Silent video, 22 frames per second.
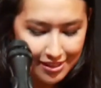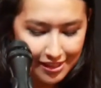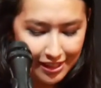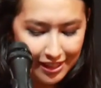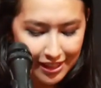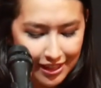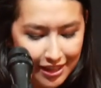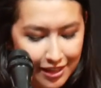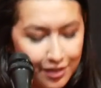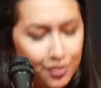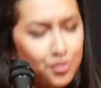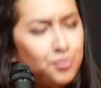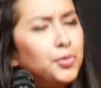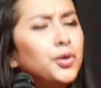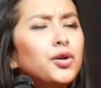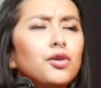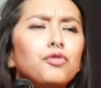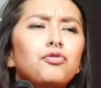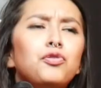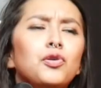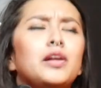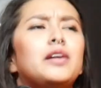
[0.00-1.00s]
It's
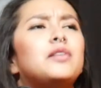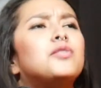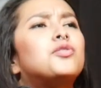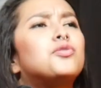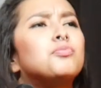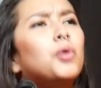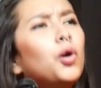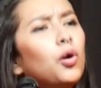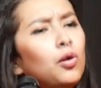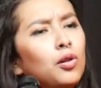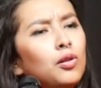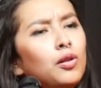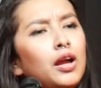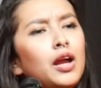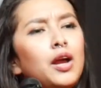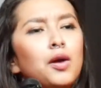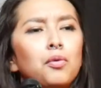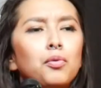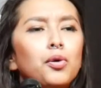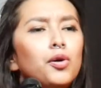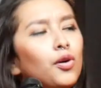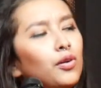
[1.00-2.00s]
beautiful and small.
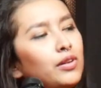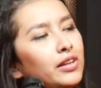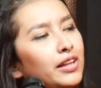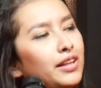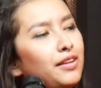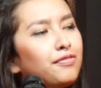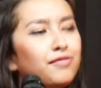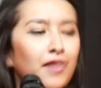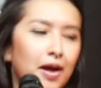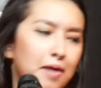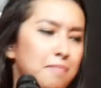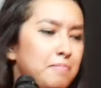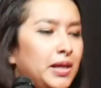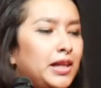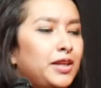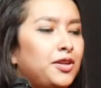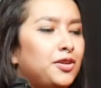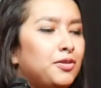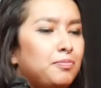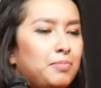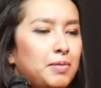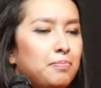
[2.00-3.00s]
We're only 5
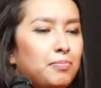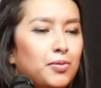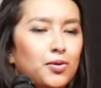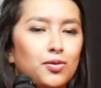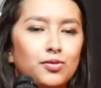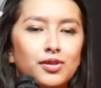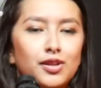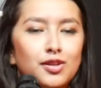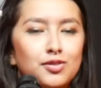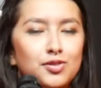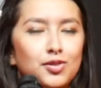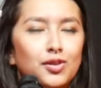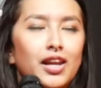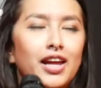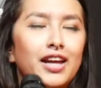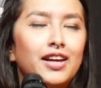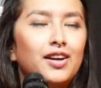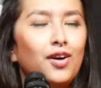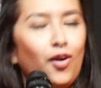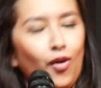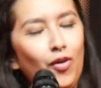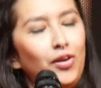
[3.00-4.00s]
million people. So
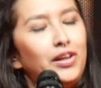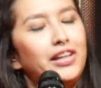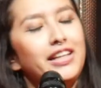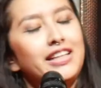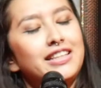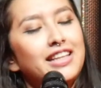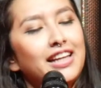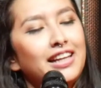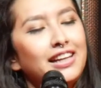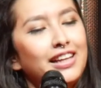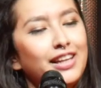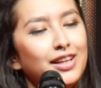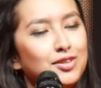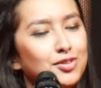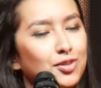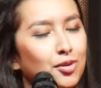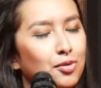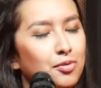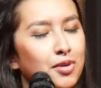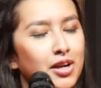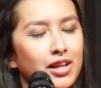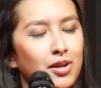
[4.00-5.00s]
like only Delhi, it's
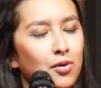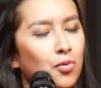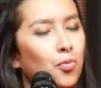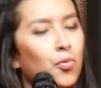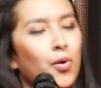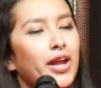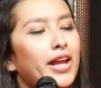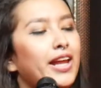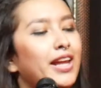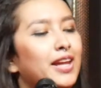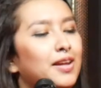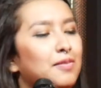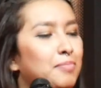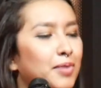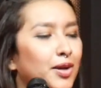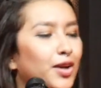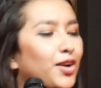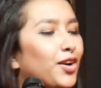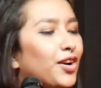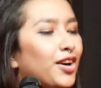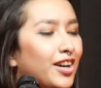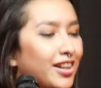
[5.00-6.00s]
already way
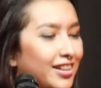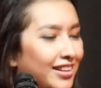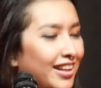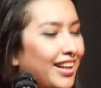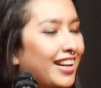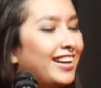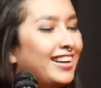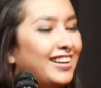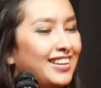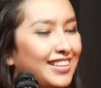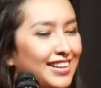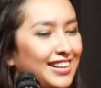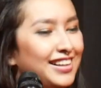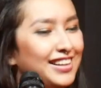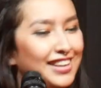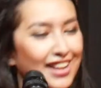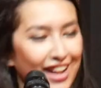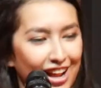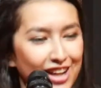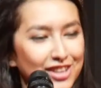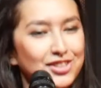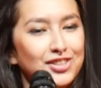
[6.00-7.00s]
bigger than
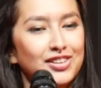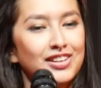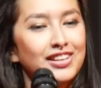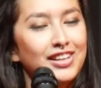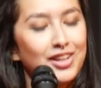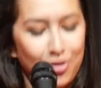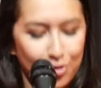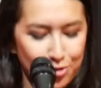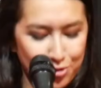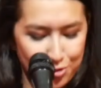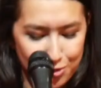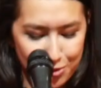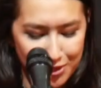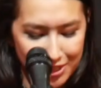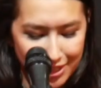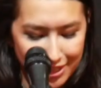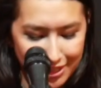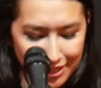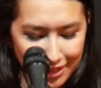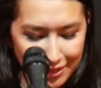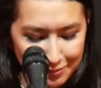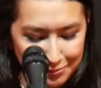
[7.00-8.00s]
actually Costa
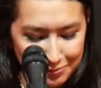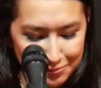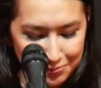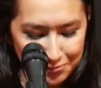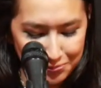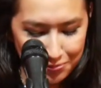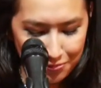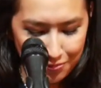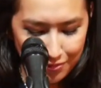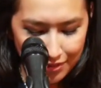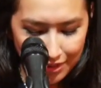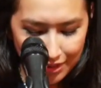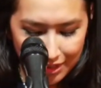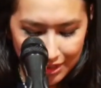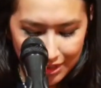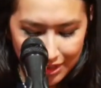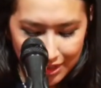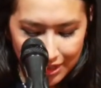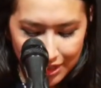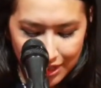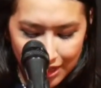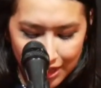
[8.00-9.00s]
Rica.
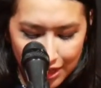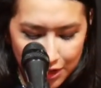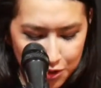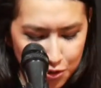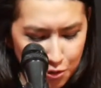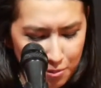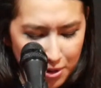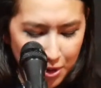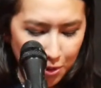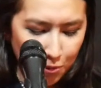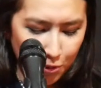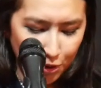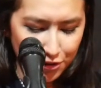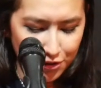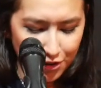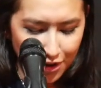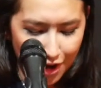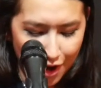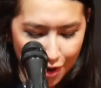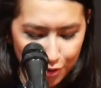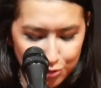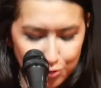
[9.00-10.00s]
You may
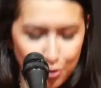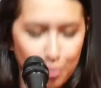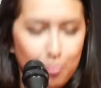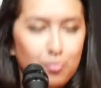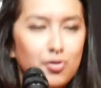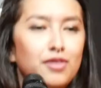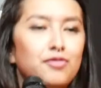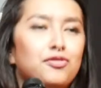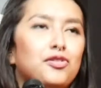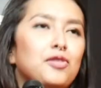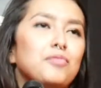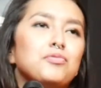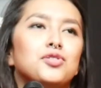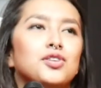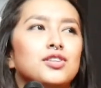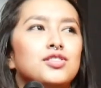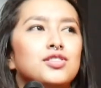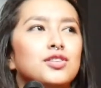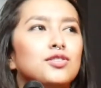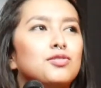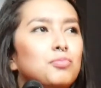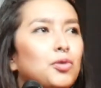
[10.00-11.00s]
wonder how someone from
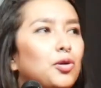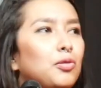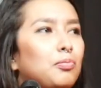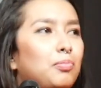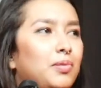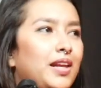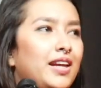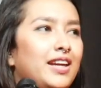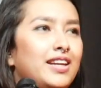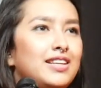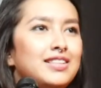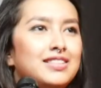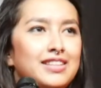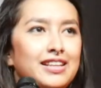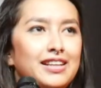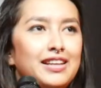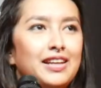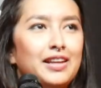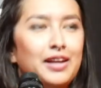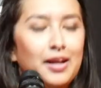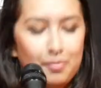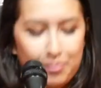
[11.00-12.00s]
such a small place
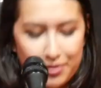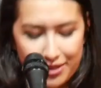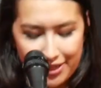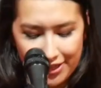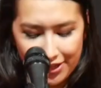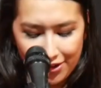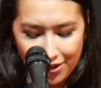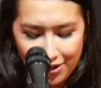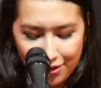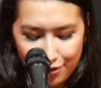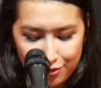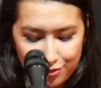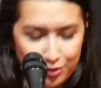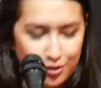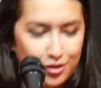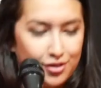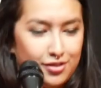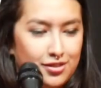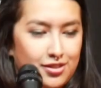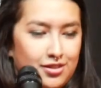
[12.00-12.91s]
ended up here, so